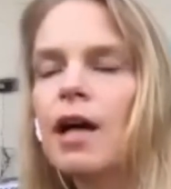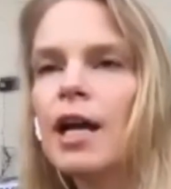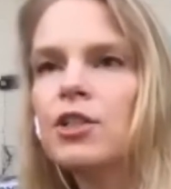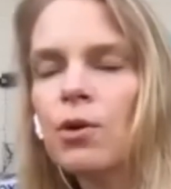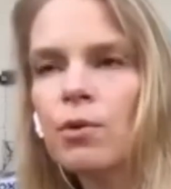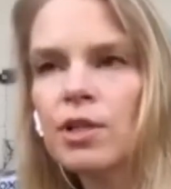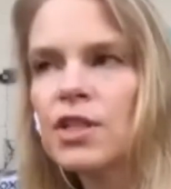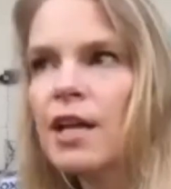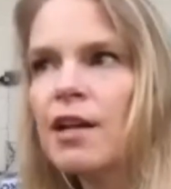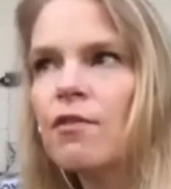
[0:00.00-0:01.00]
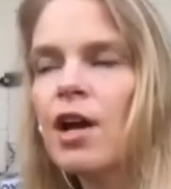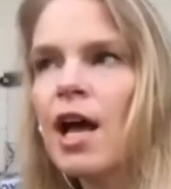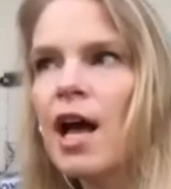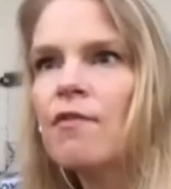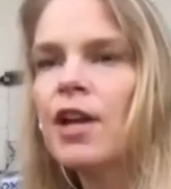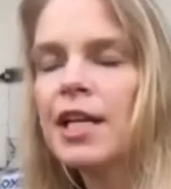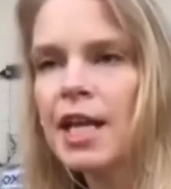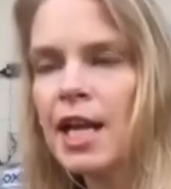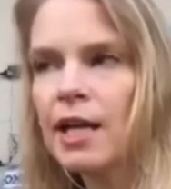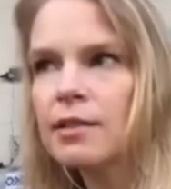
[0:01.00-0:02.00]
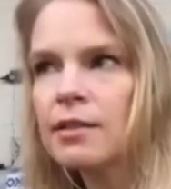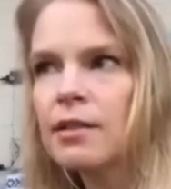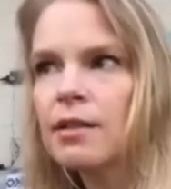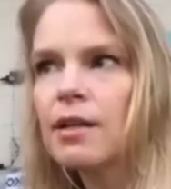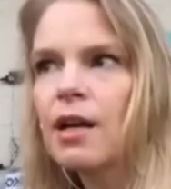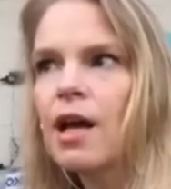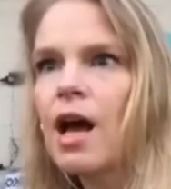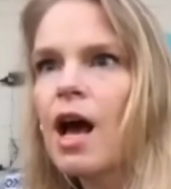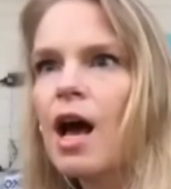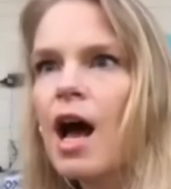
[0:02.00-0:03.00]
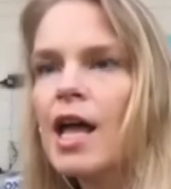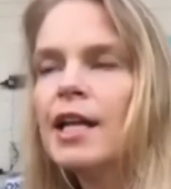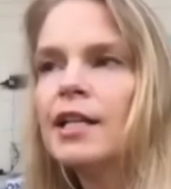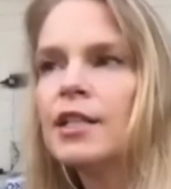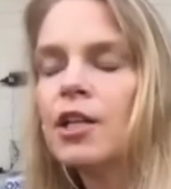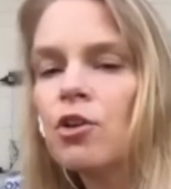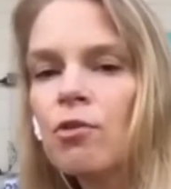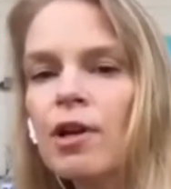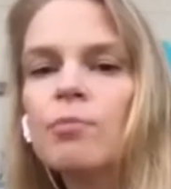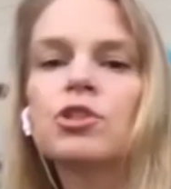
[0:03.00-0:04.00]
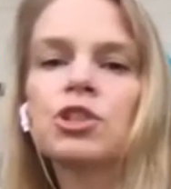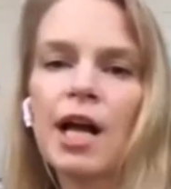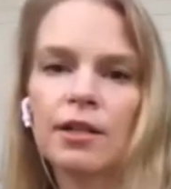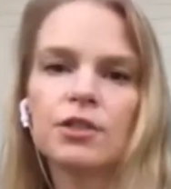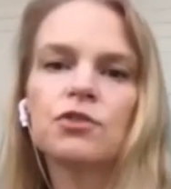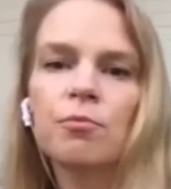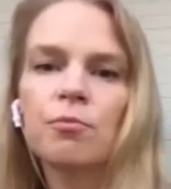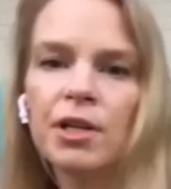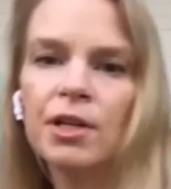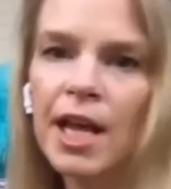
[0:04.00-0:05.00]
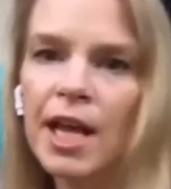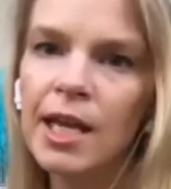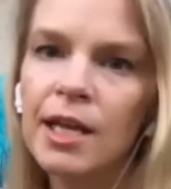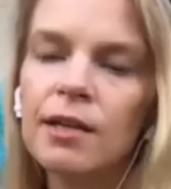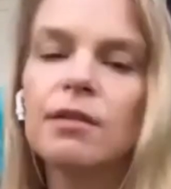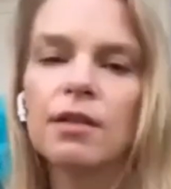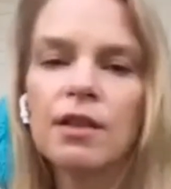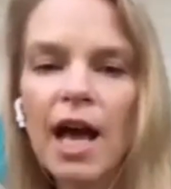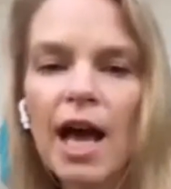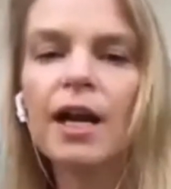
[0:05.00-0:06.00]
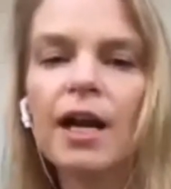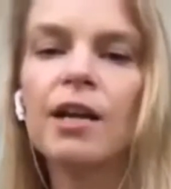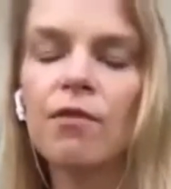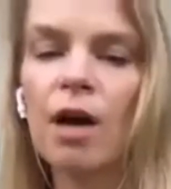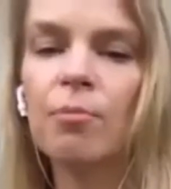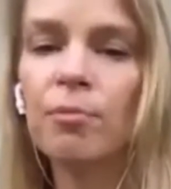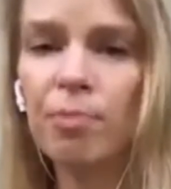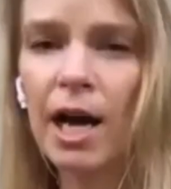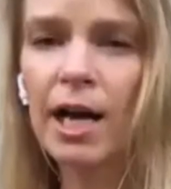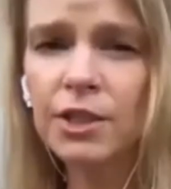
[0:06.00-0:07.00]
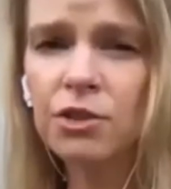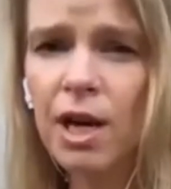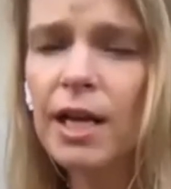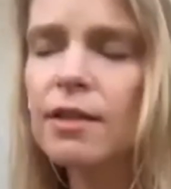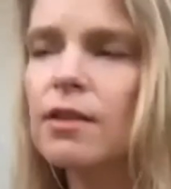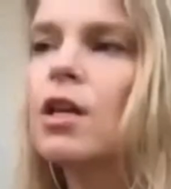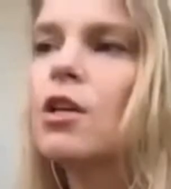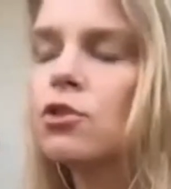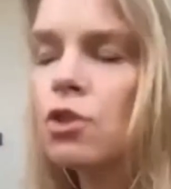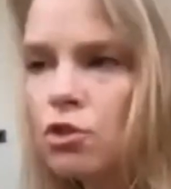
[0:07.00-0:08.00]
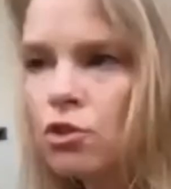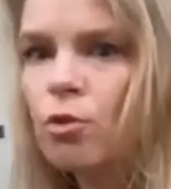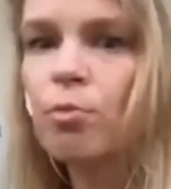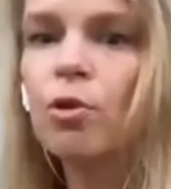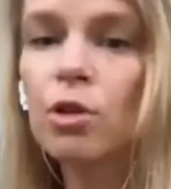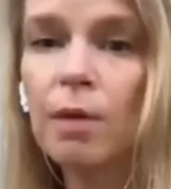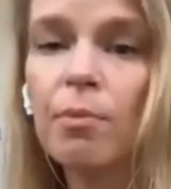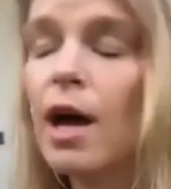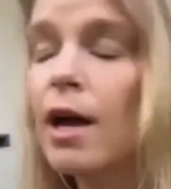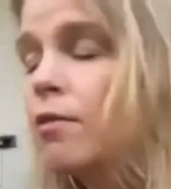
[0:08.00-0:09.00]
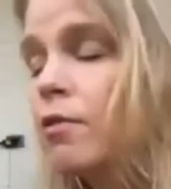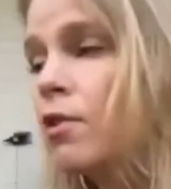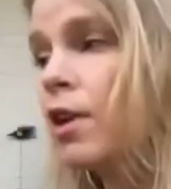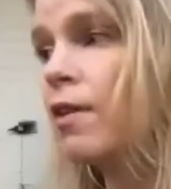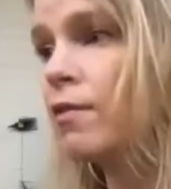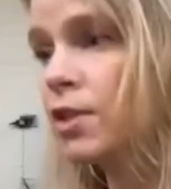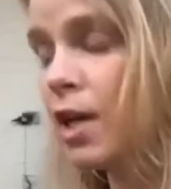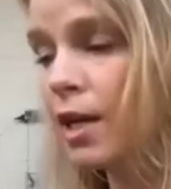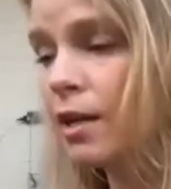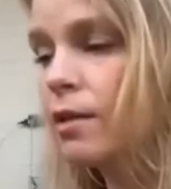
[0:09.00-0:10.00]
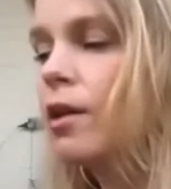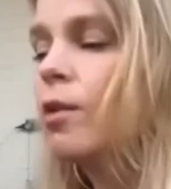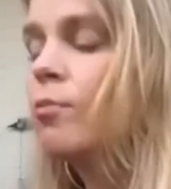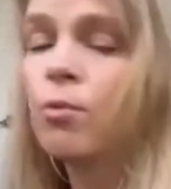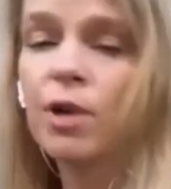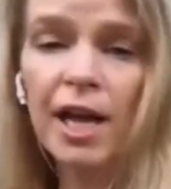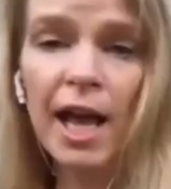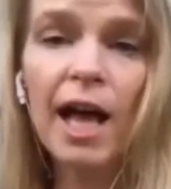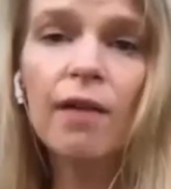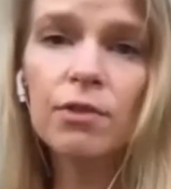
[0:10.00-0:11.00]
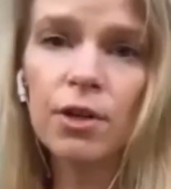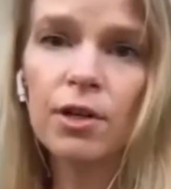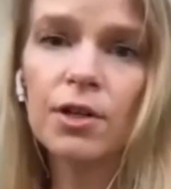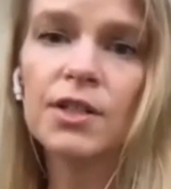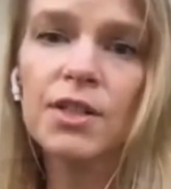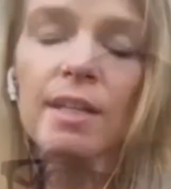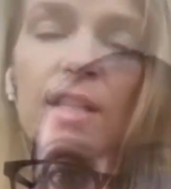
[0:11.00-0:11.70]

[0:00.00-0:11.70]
don't want to say I never have, and I can't. It is an incredible challenge for me to gain that kind of upper body strength to do a pull-up. I don't even know that I've ever done it. But what I have learned is that we're